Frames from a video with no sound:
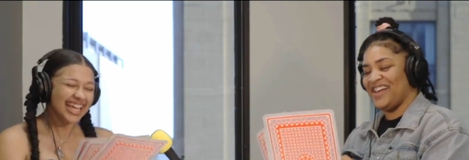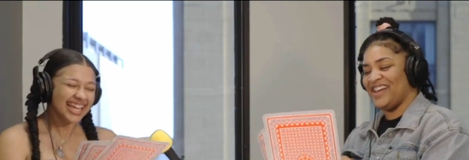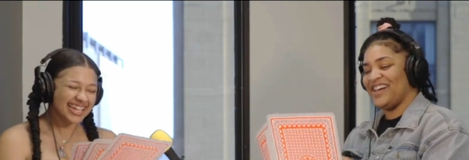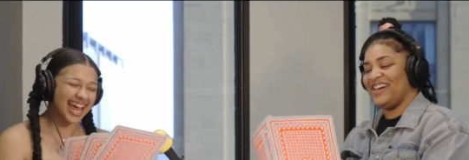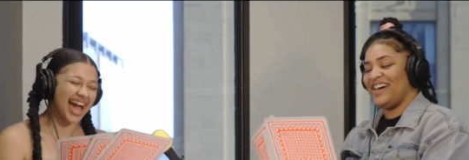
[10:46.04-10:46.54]

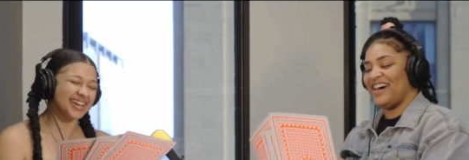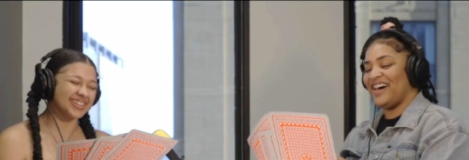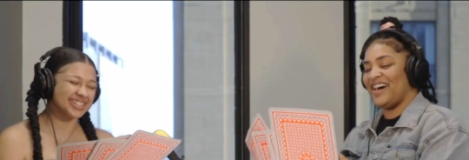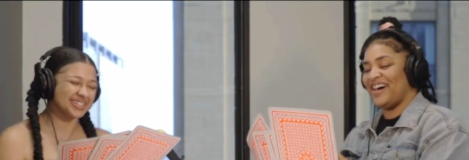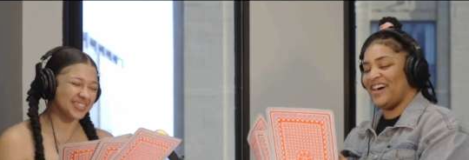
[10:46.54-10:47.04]
Speaker 1: no, I'm
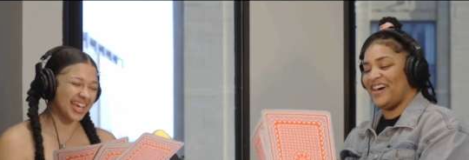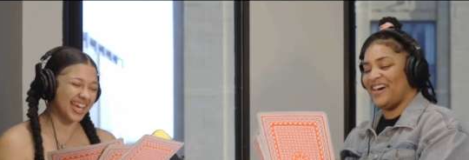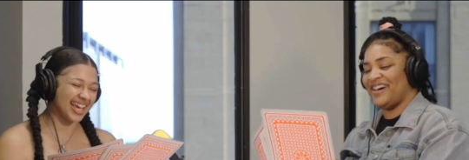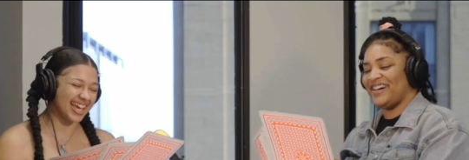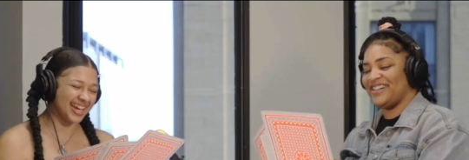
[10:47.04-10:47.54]
just
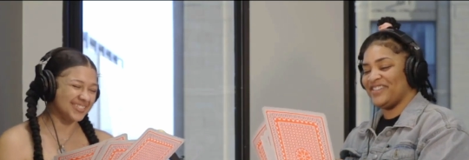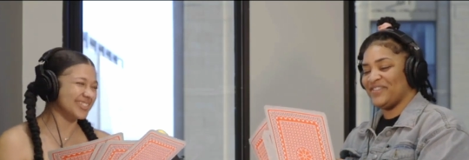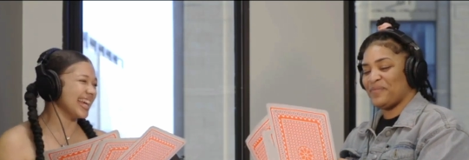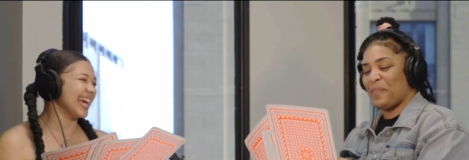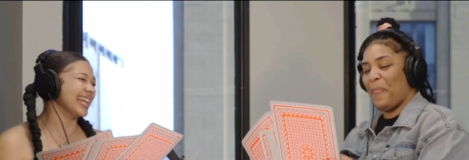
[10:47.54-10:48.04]
playing. Uh-uh. I'm
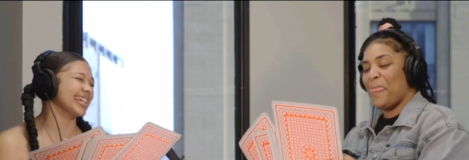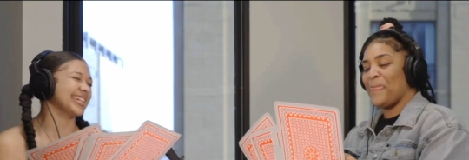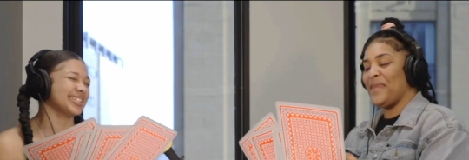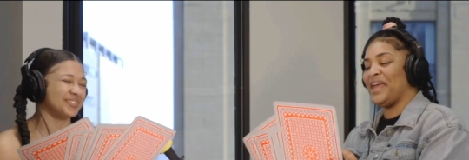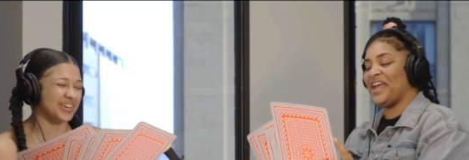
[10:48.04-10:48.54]
dead
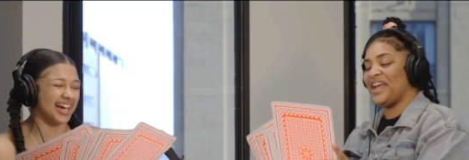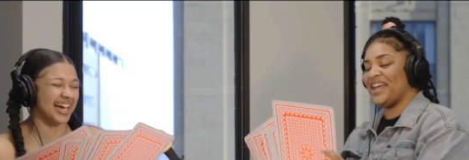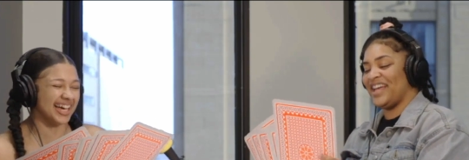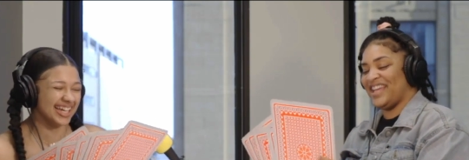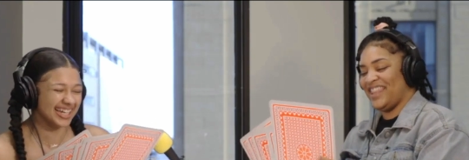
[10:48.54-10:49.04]
as
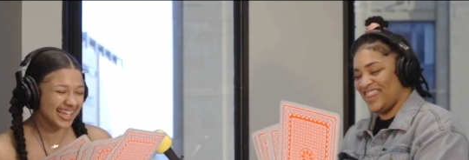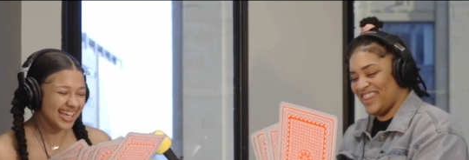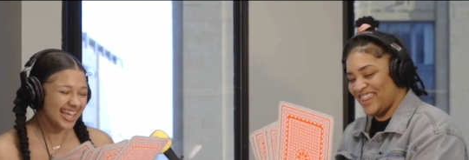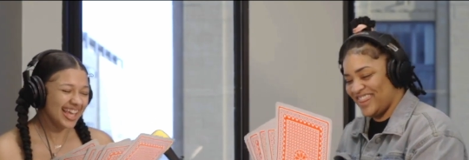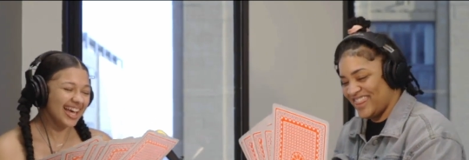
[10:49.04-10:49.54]
fuck.
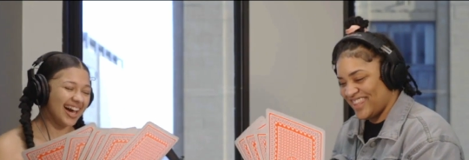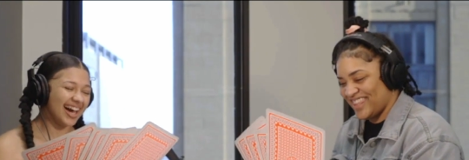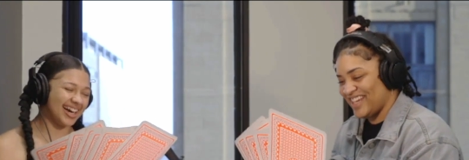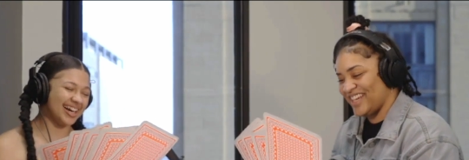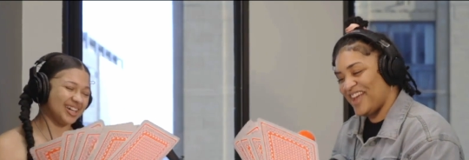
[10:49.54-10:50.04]

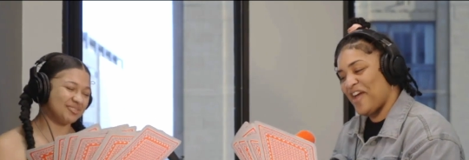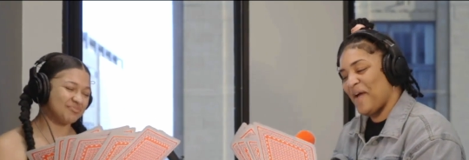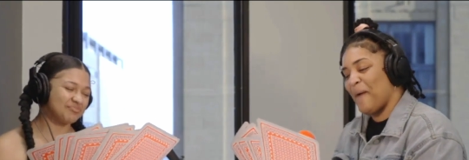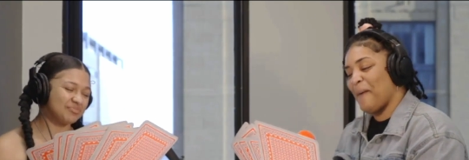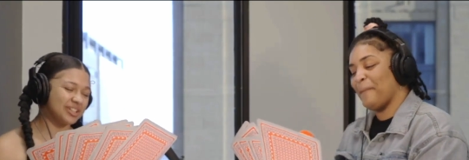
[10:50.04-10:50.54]
um,
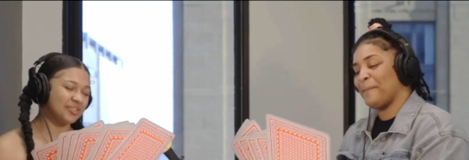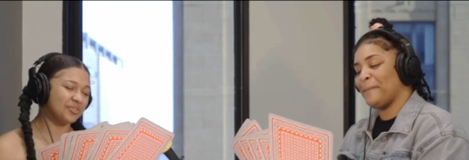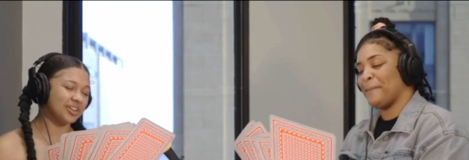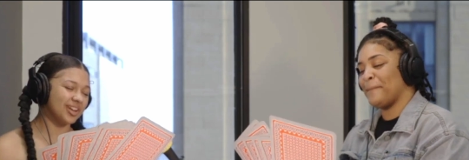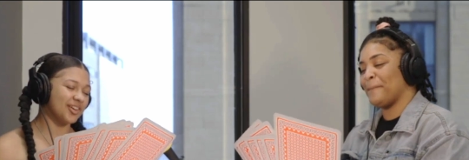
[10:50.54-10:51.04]
you want
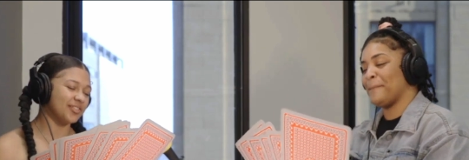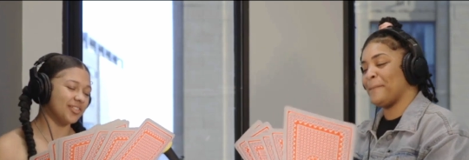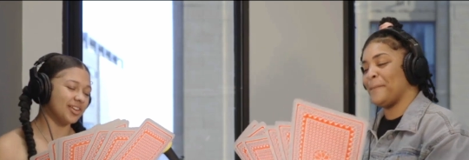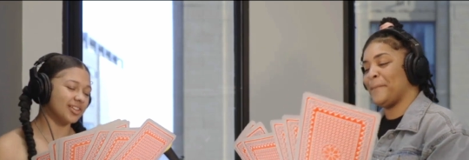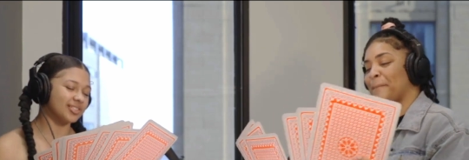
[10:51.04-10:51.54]
to go
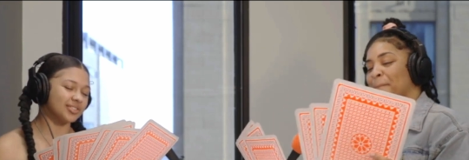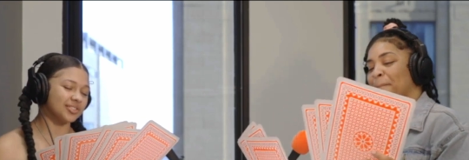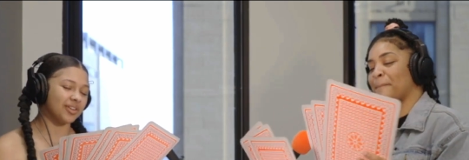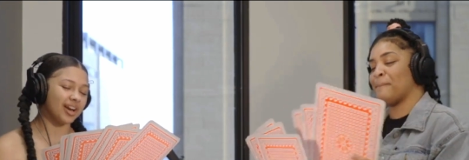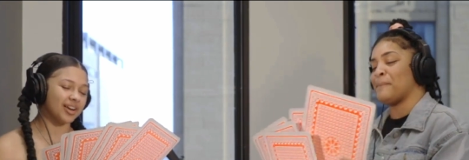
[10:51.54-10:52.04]
first, or do
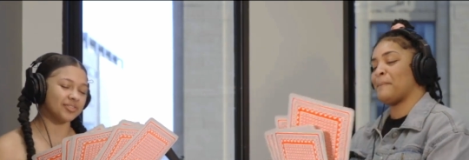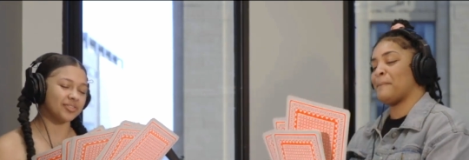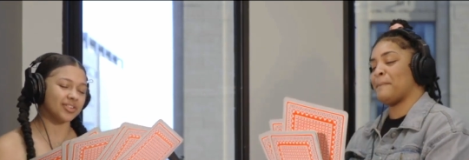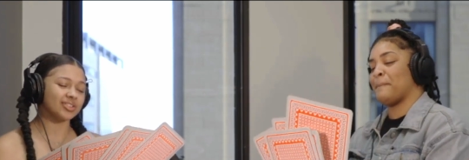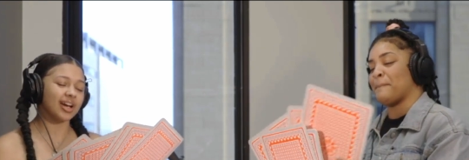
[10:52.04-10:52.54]
I go
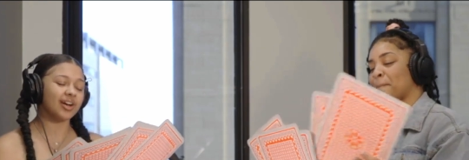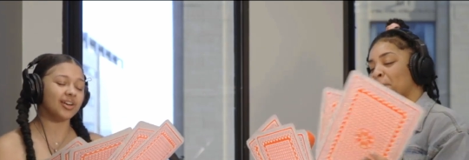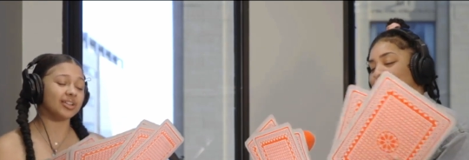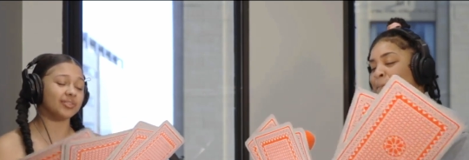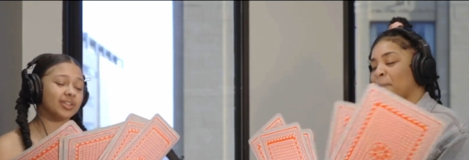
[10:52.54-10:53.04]
first? I don't
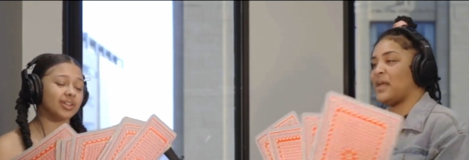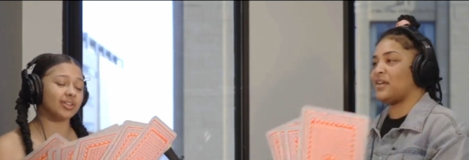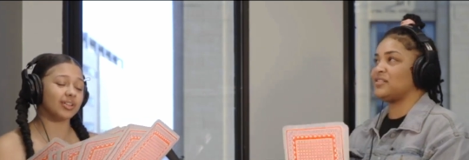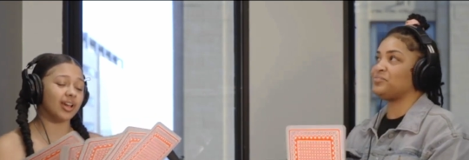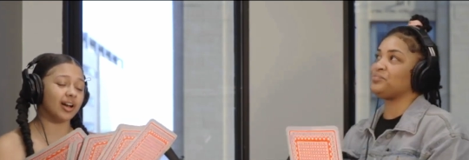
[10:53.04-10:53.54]
even know,
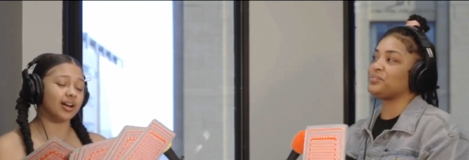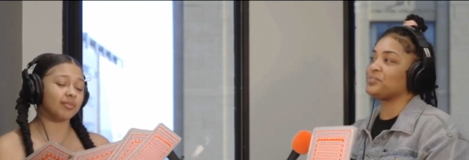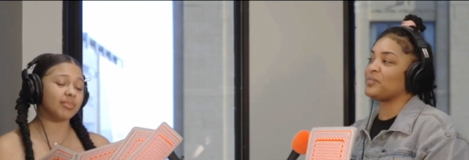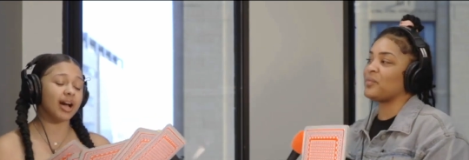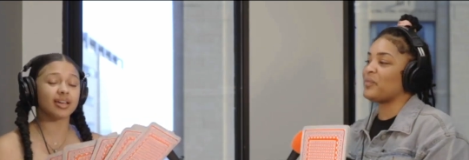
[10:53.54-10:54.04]
y'all. I'm
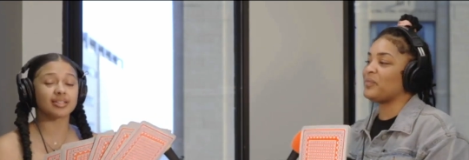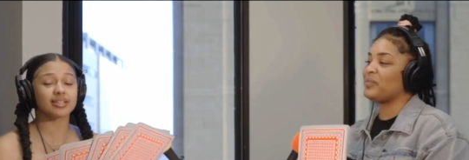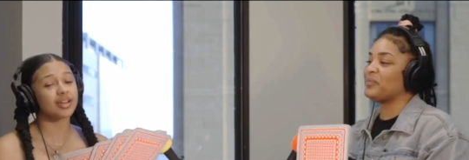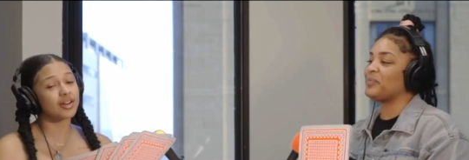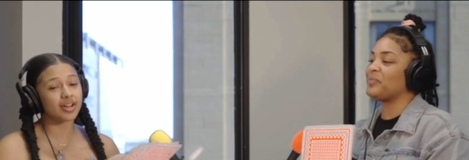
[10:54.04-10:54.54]
high as
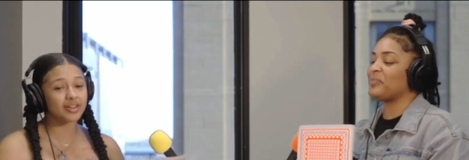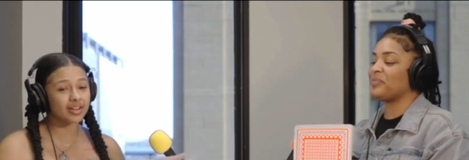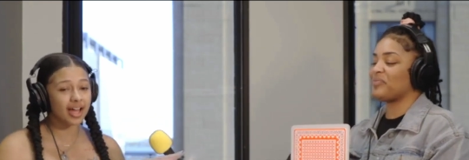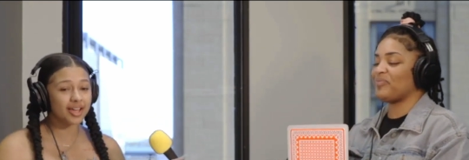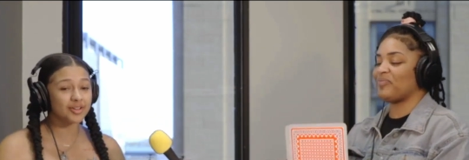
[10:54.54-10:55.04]
hell. I ain't gonna
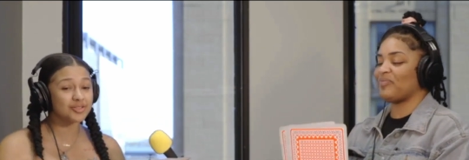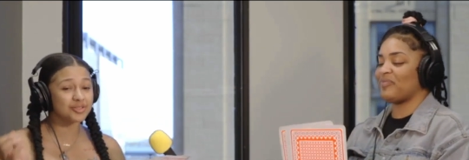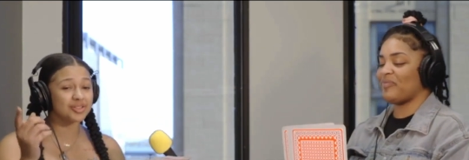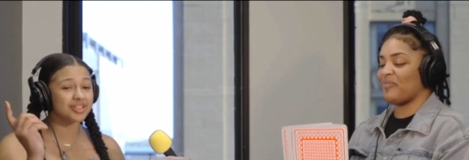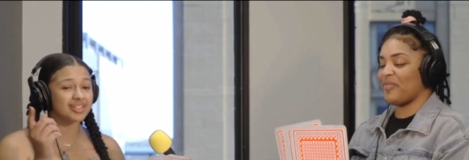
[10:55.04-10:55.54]
lie. You
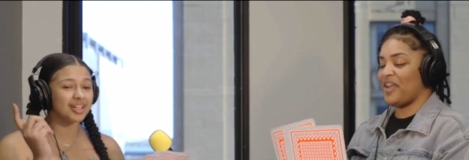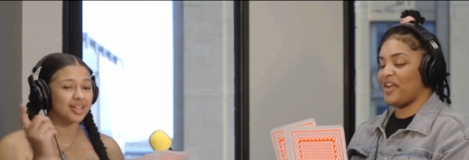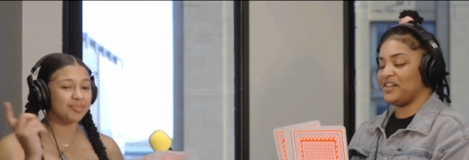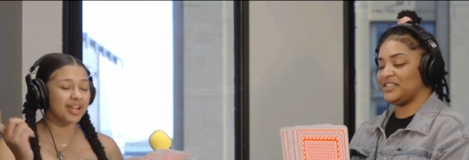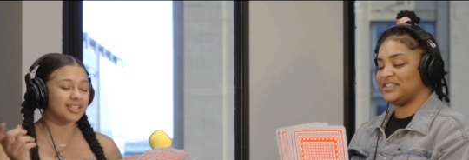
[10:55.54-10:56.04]
tuned into
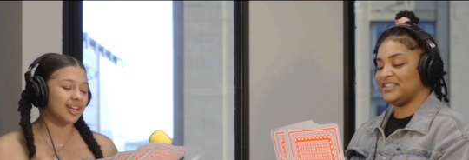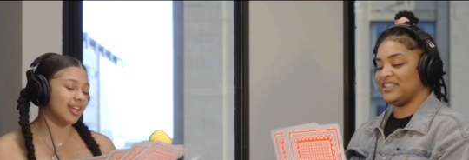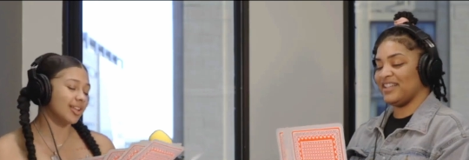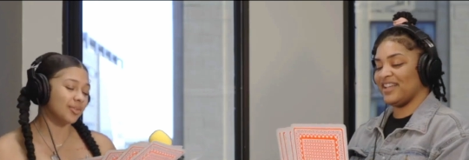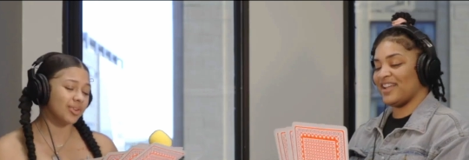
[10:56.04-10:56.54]

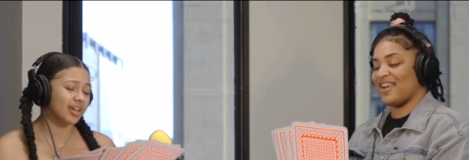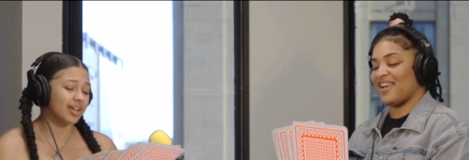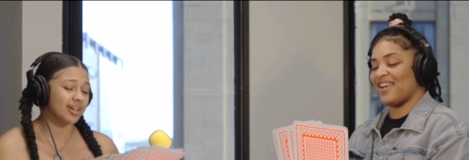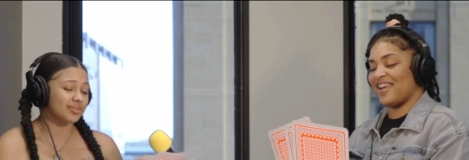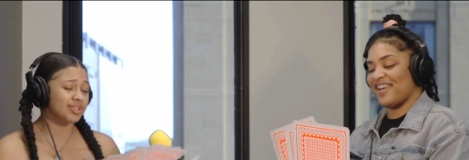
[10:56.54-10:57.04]
unapologetically we
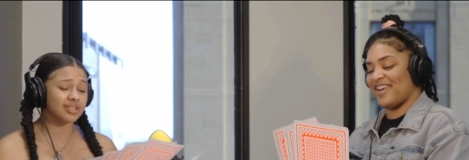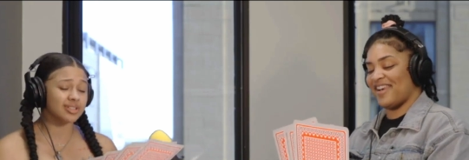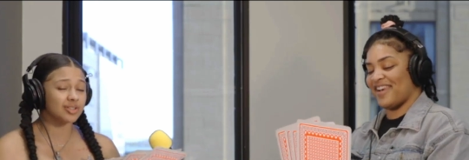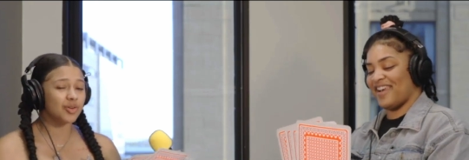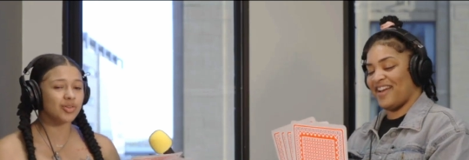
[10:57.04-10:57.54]
In. We just
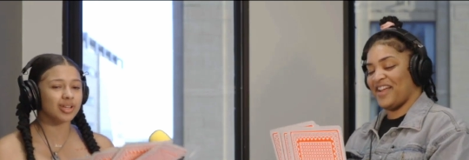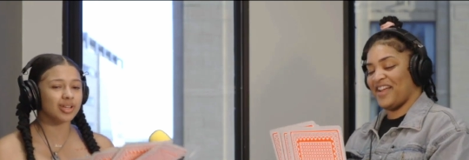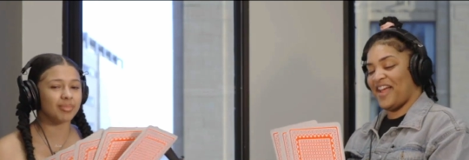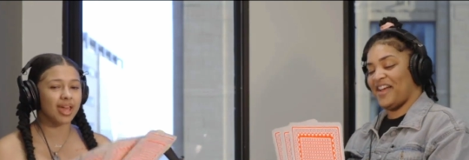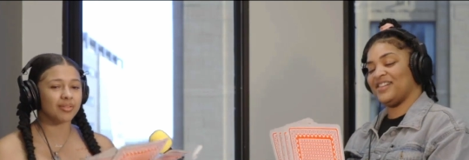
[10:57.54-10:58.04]
cooling,
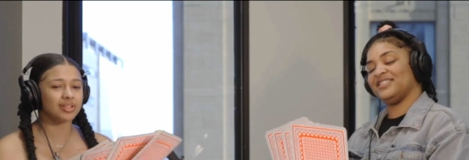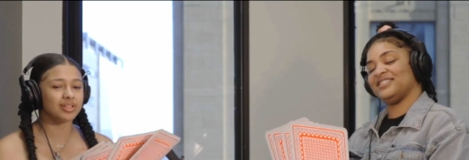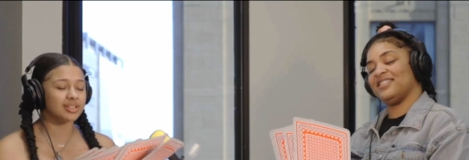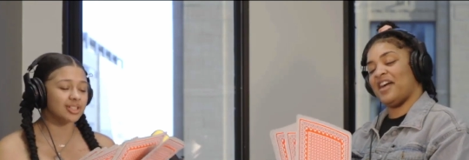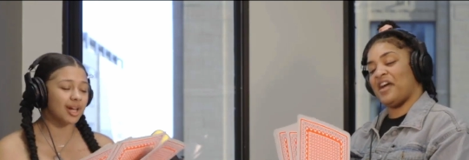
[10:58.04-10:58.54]
man. We
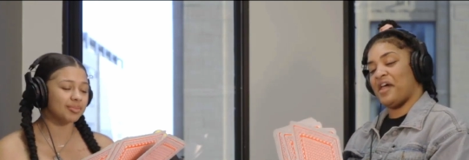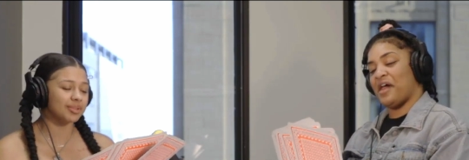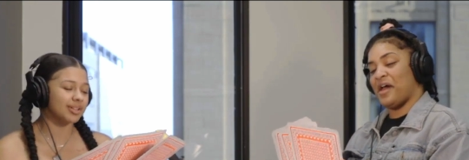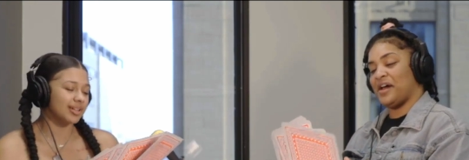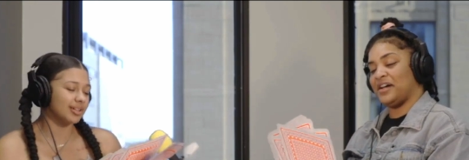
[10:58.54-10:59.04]
just talking
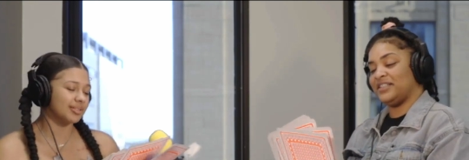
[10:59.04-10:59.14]
it up.